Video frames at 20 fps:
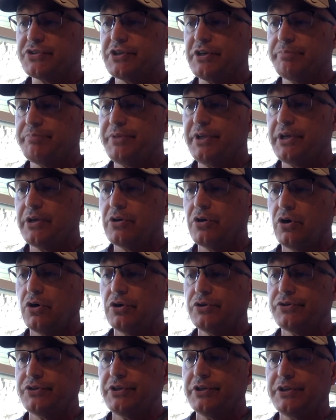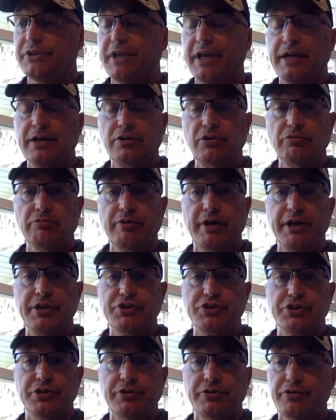something called the
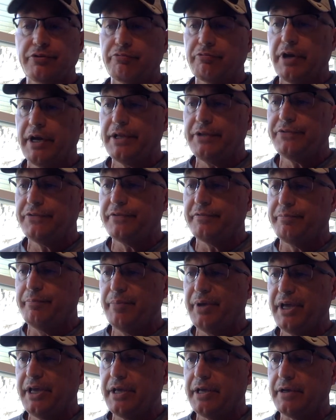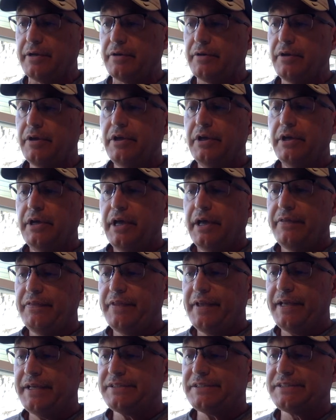Declaration of the Rights of Man. And
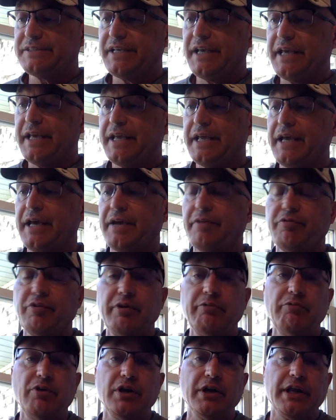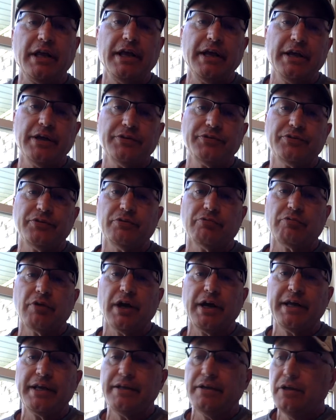they say everyone has the
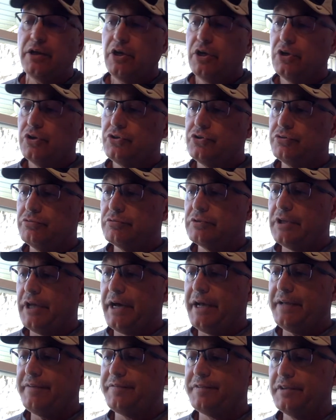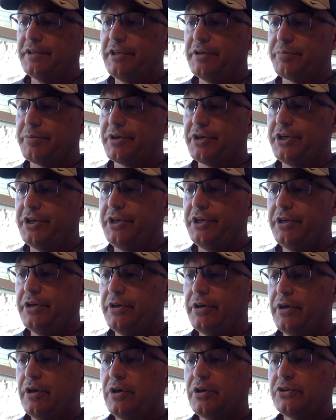right to life, liberty,
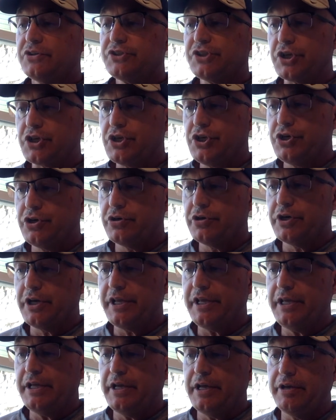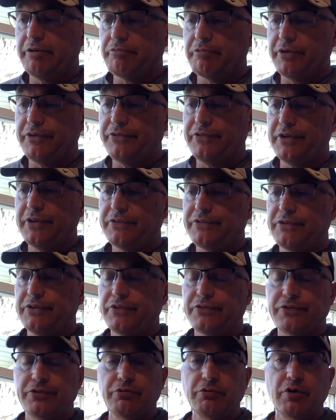security, and
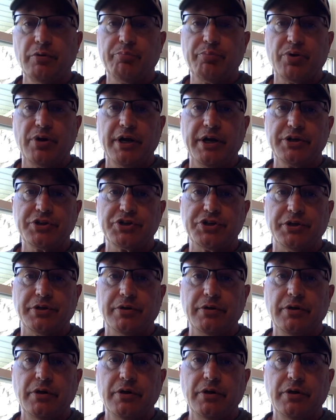resistance to oppression.